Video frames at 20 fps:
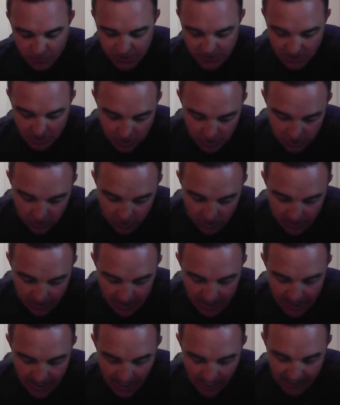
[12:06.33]
which
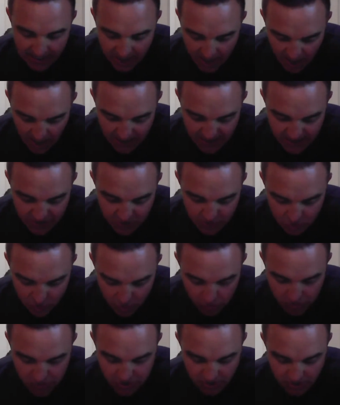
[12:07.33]
include a cut to
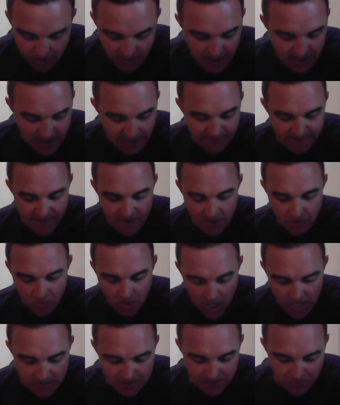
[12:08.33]
crucial
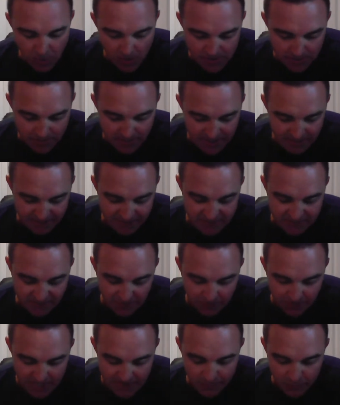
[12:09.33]
federal unemployment benefits
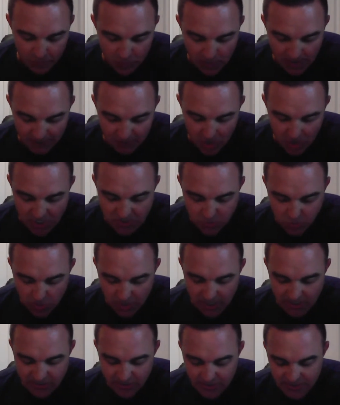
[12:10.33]
for people who have lost
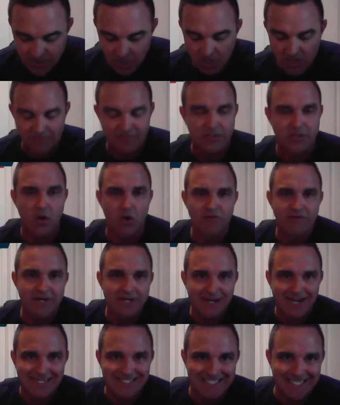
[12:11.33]
work as a result of the
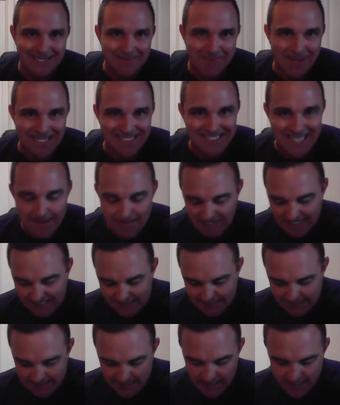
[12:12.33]
COVID-19
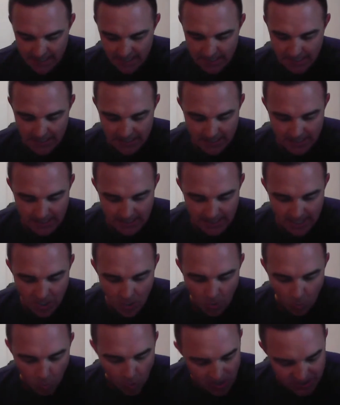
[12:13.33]
pandemic.
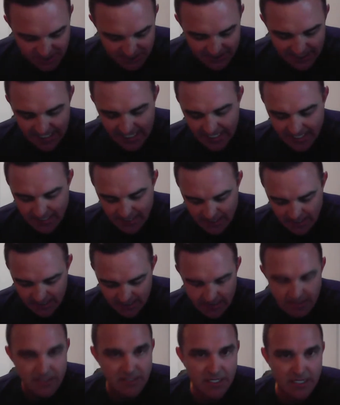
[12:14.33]
Once again,
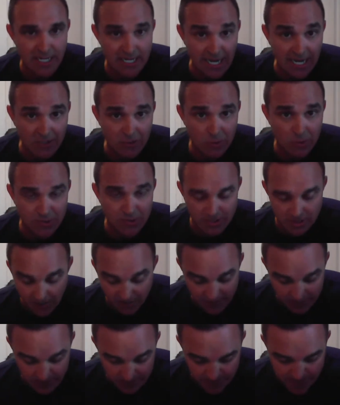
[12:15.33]
and I quote the
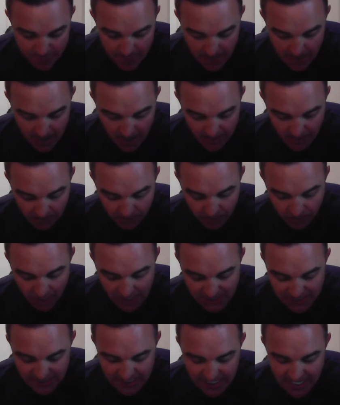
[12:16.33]
governor, "The
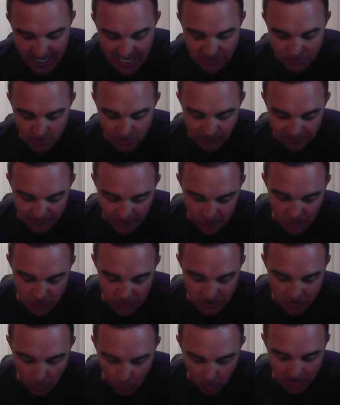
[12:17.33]
president has
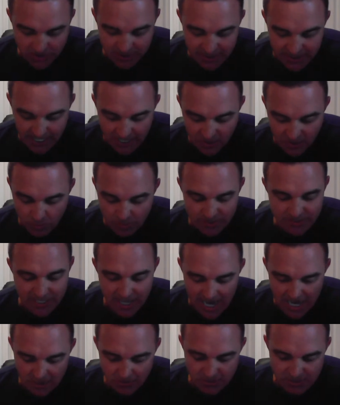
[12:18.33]
refused to work together with
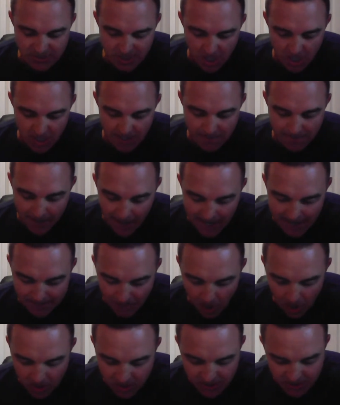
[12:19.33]
Congress on a
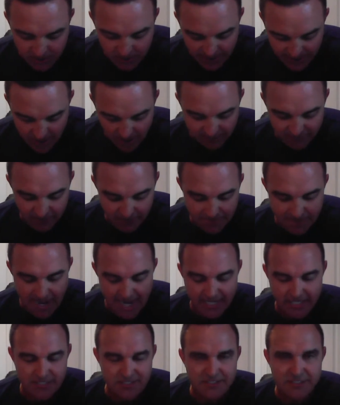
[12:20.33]
bipartisan recovery
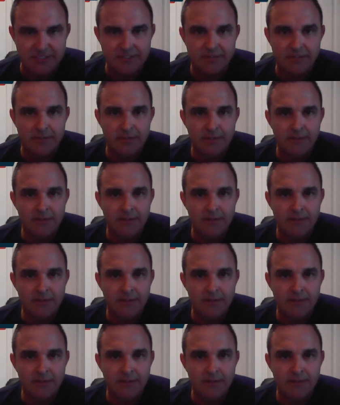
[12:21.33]
package."